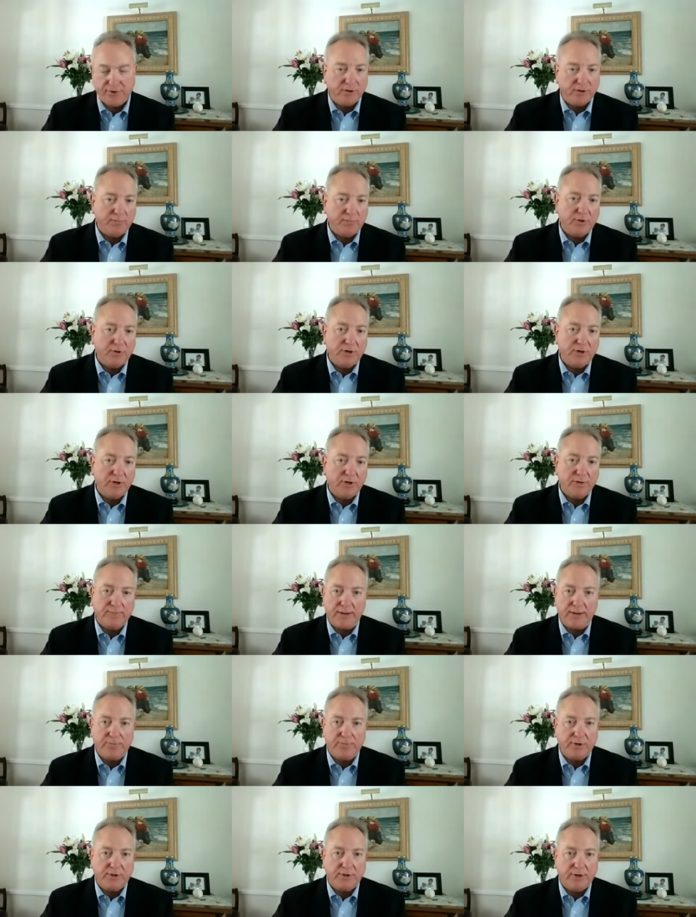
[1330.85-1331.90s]
book, my
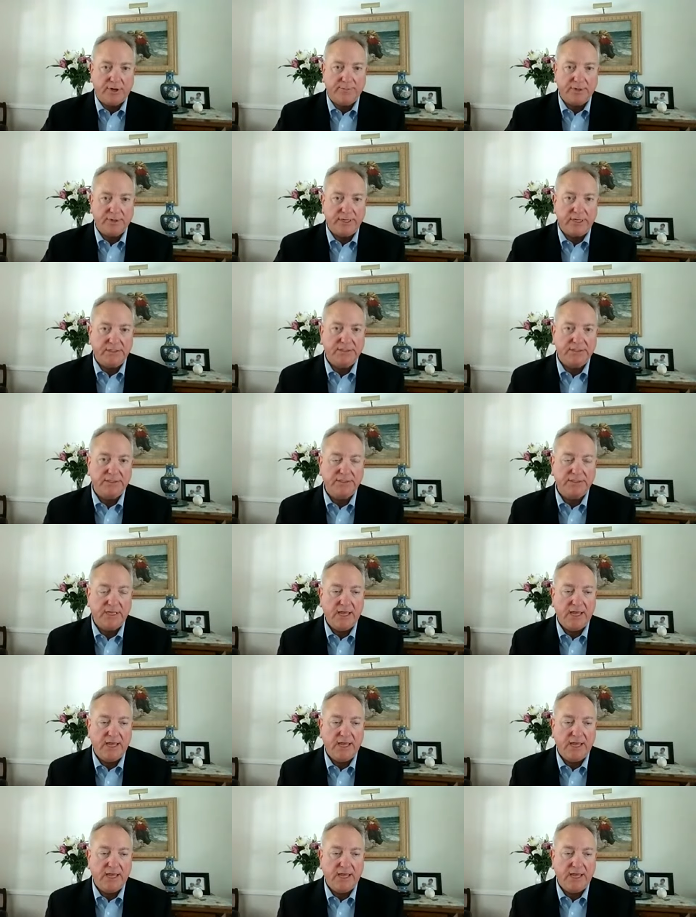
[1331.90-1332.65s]
book, or anybody else's.